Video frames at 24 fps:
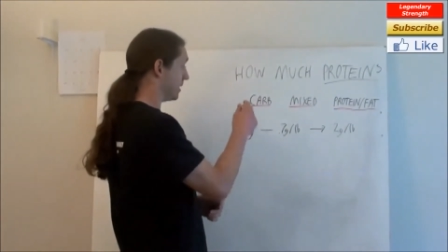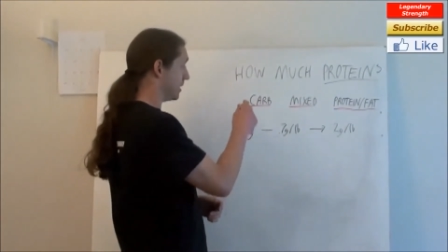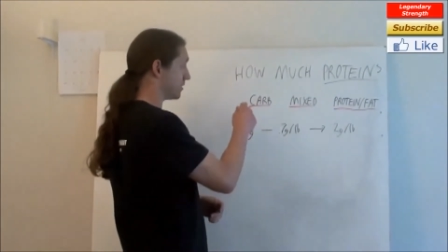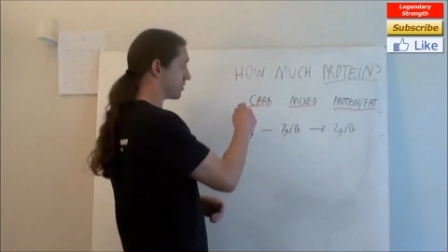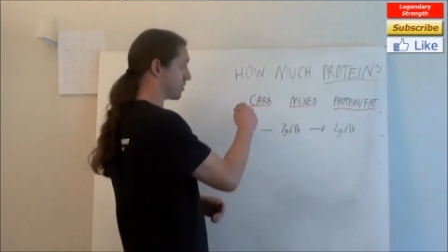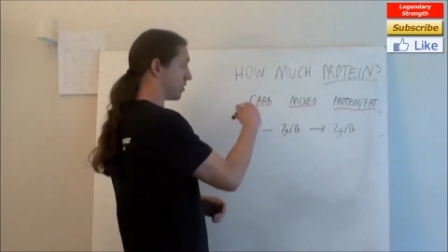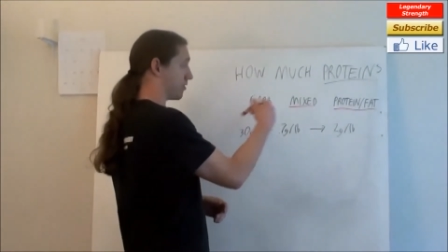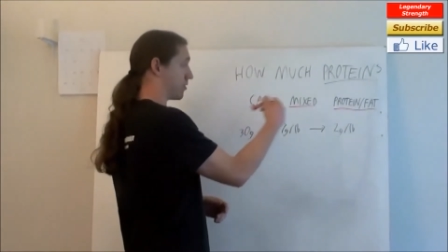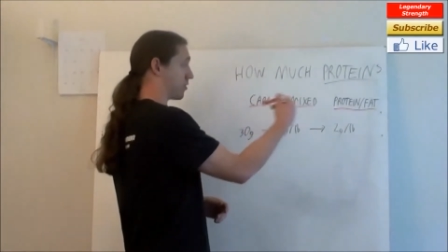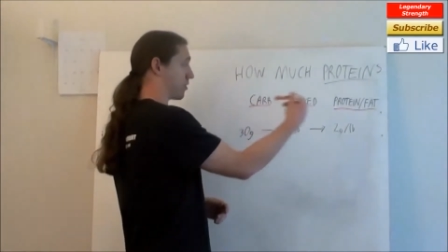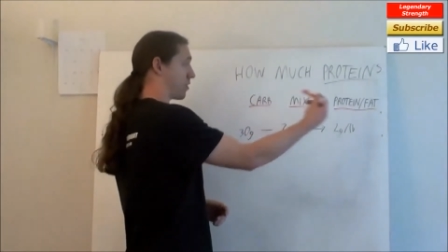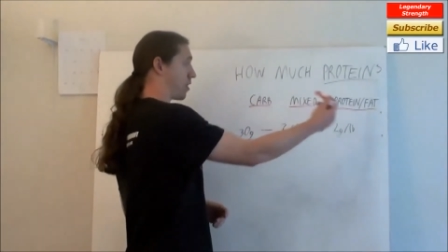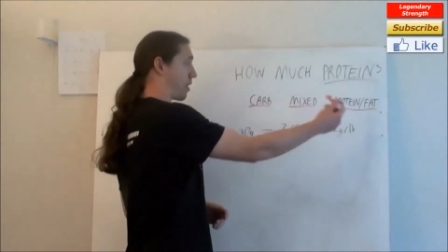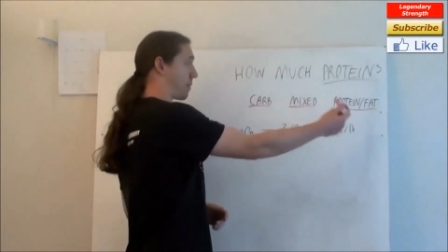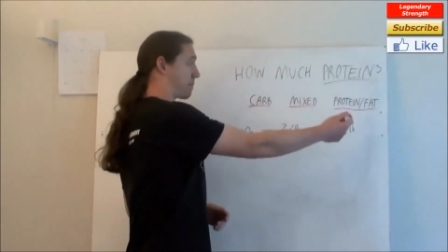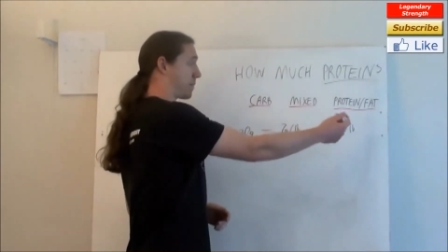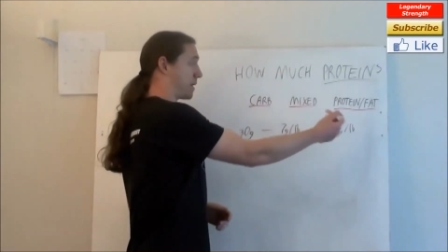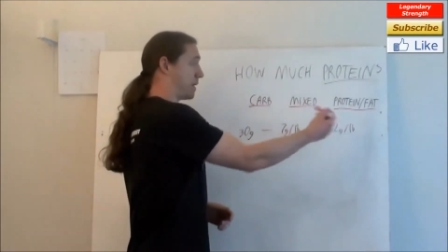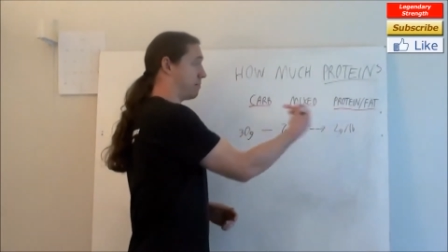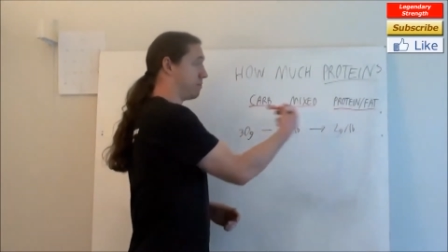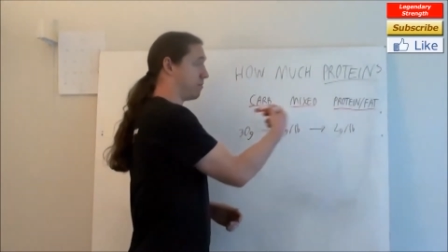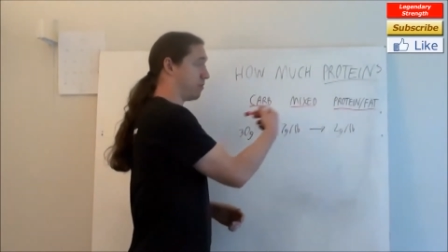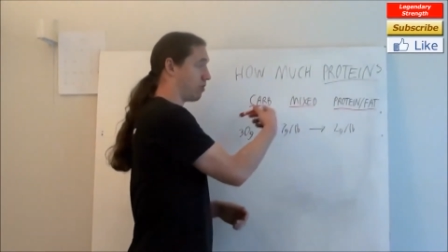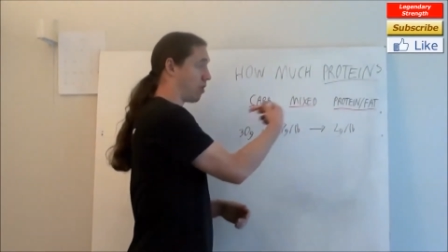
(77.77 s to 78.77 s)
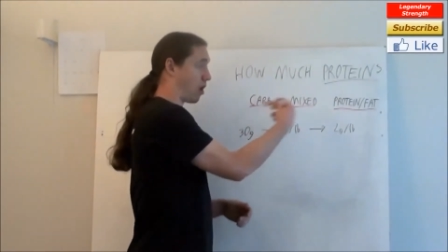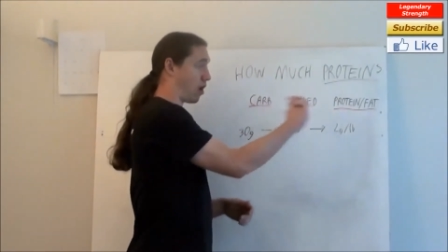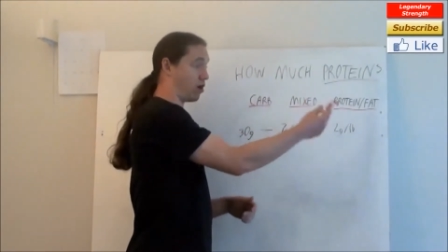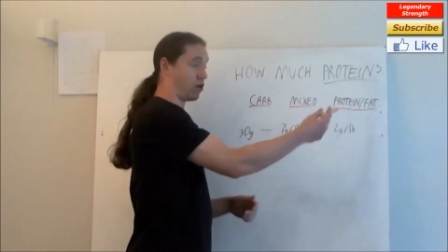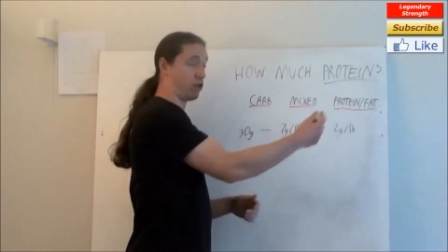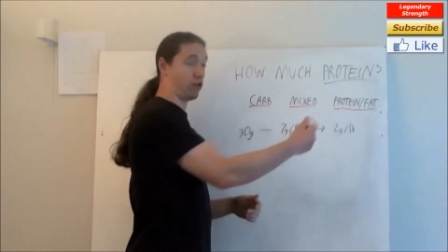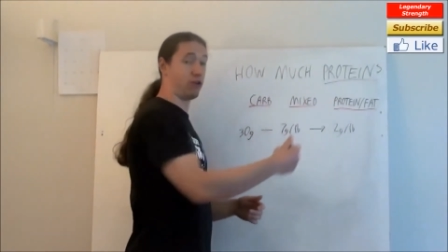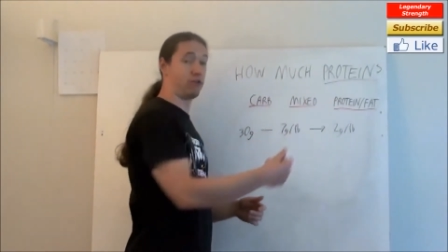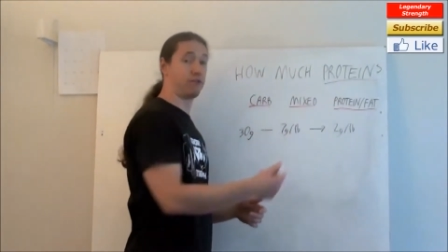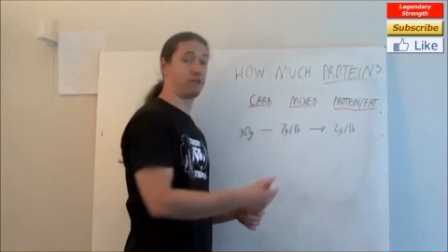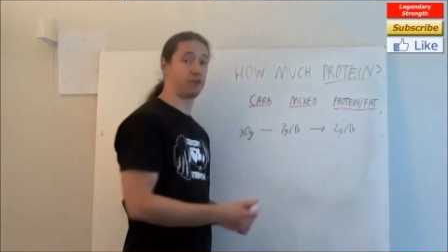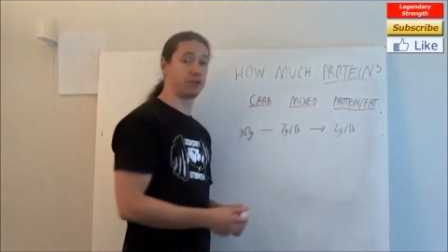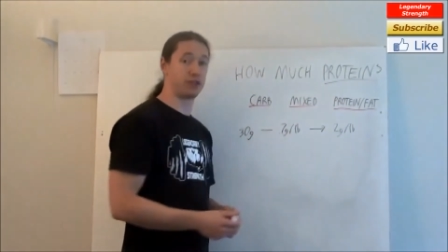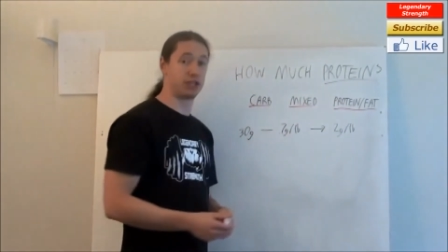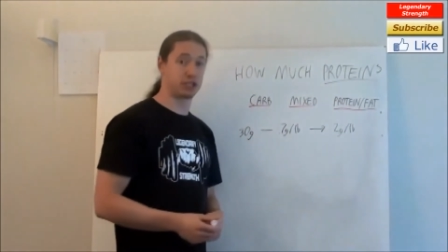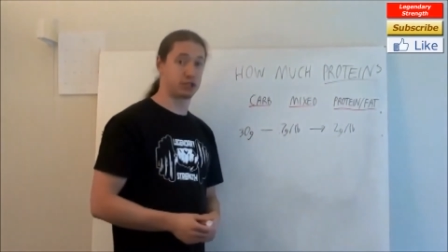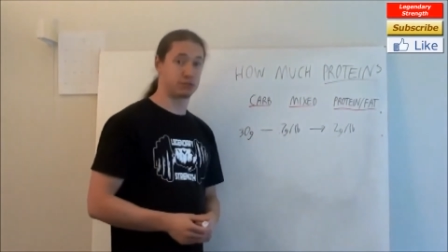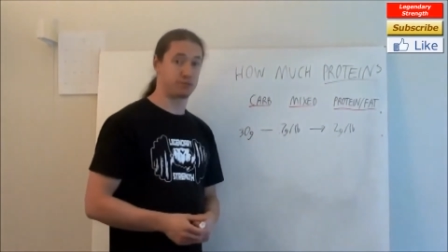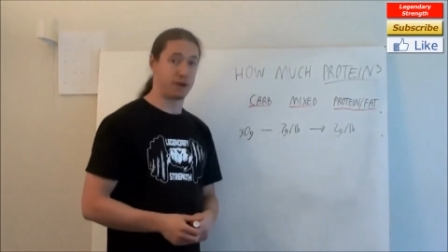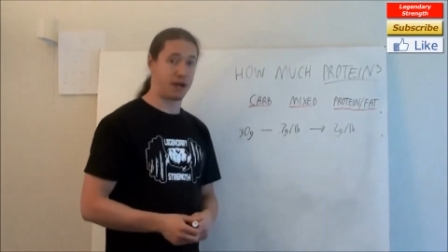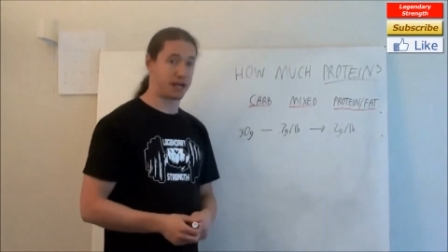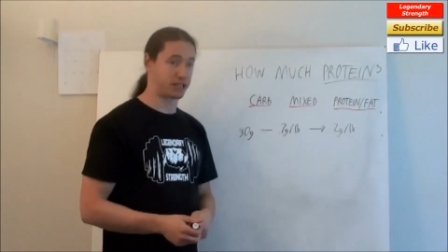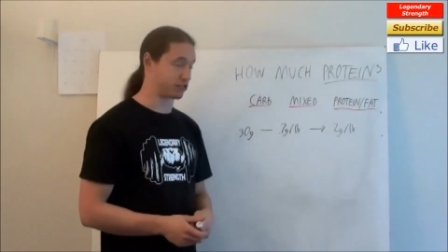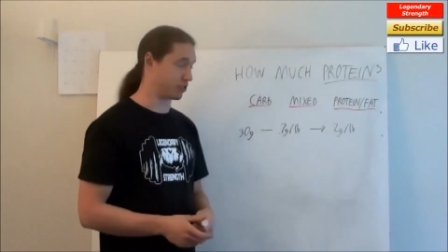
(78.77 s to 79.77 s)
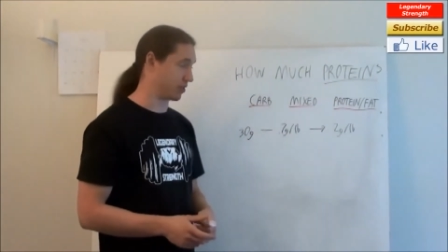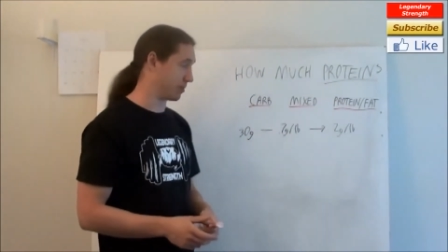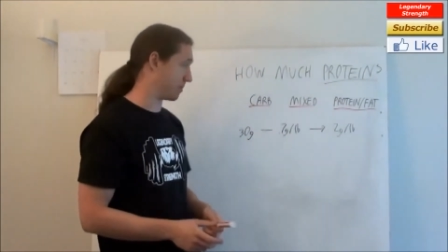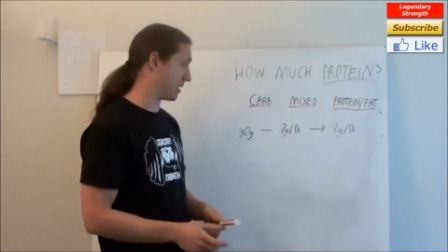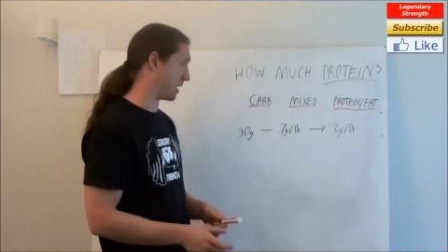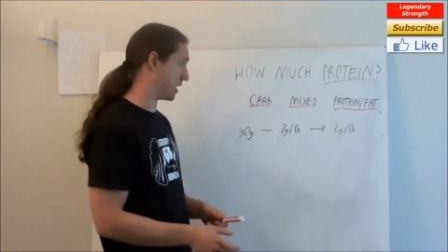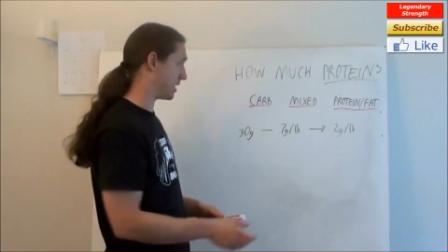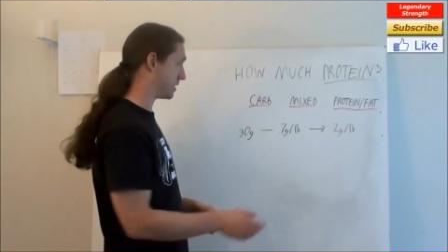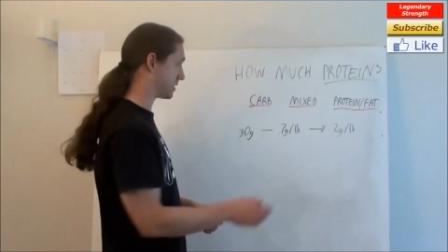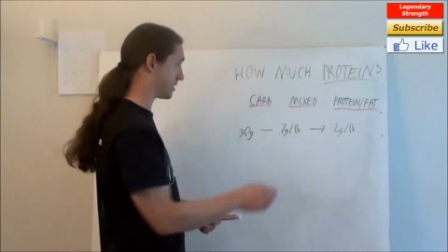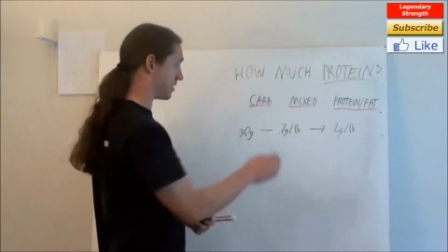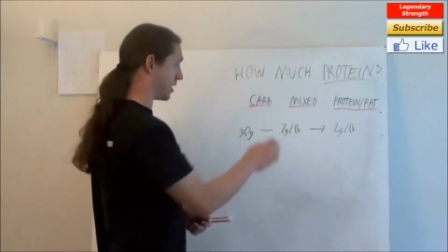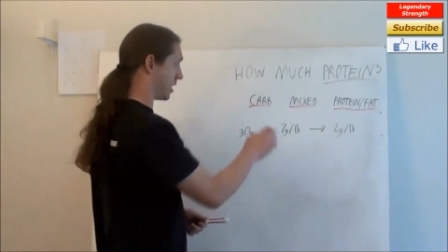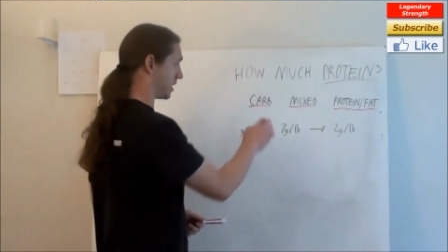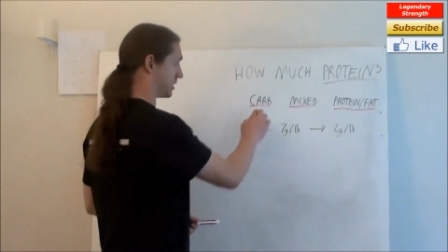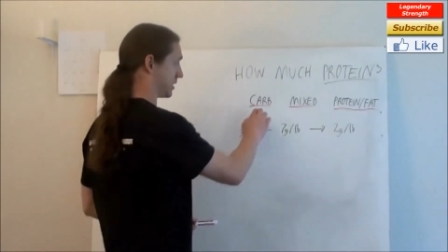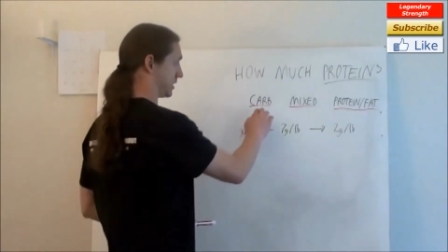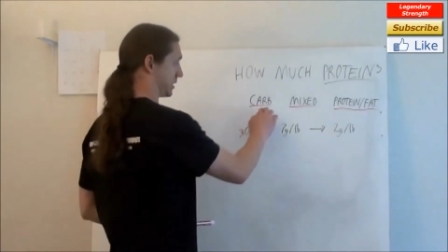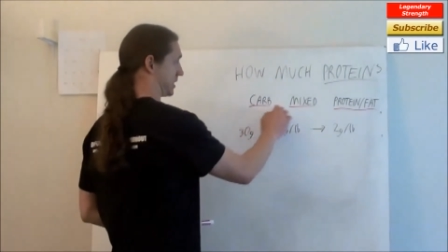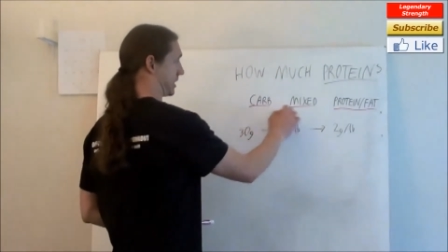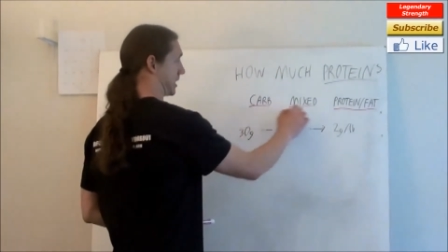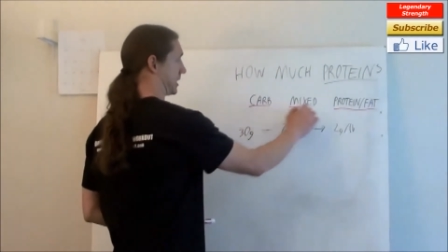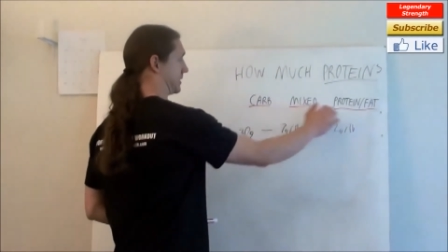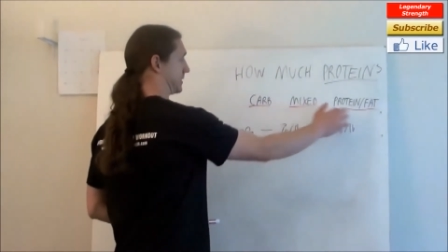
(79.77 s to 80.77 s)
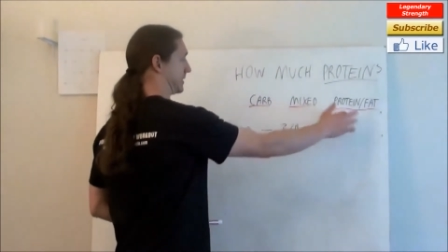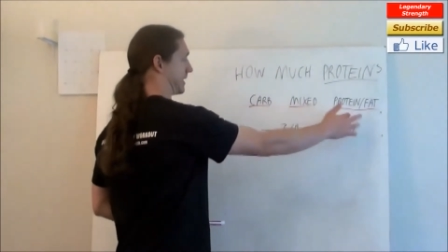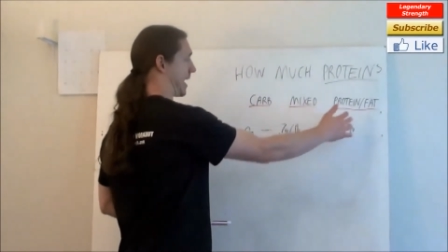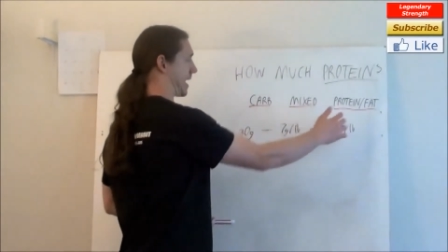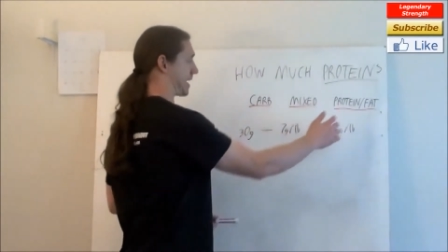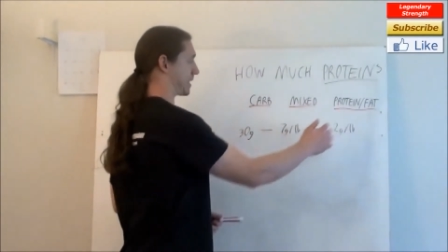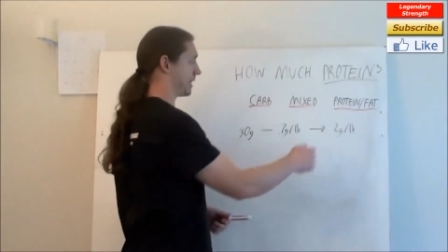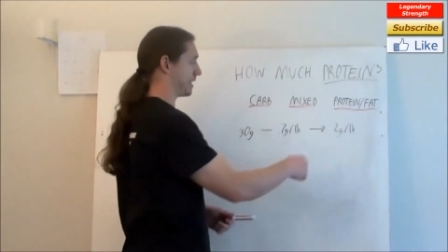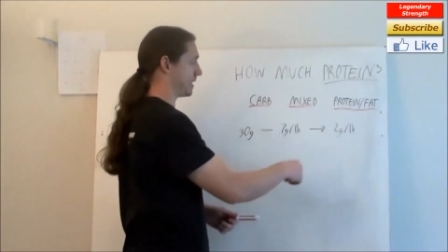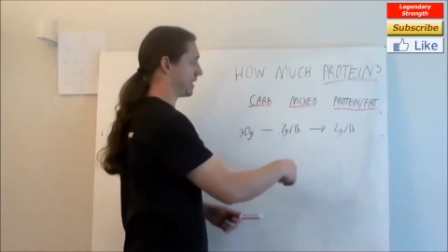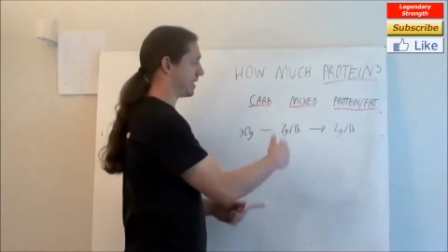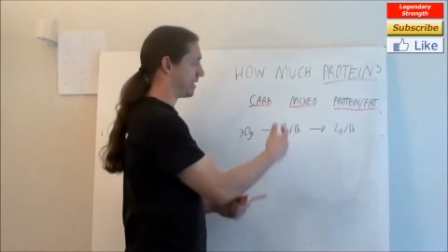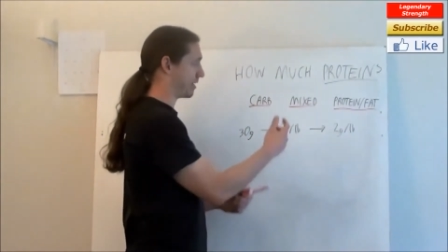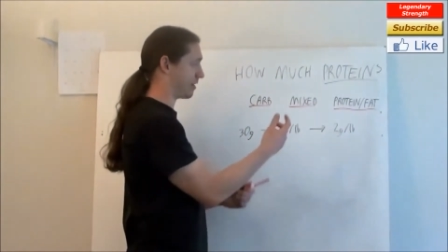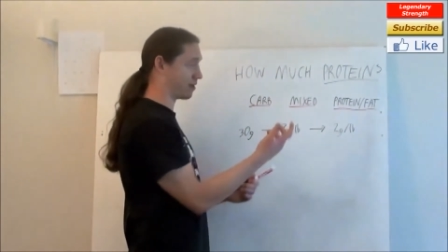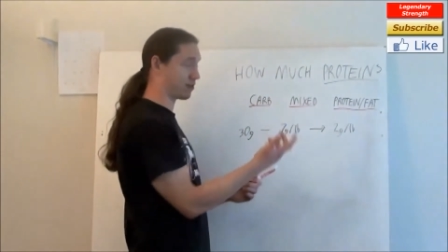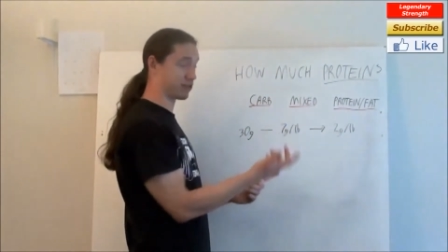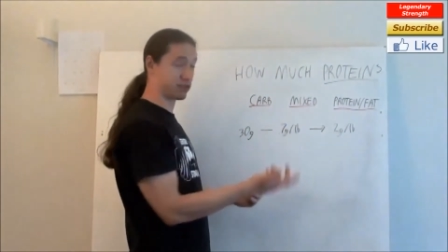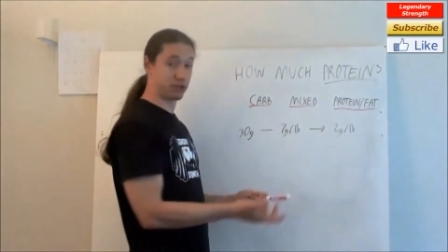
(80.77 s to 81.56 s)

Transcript: So there are people all over this spectrum, and it's not just exactly here.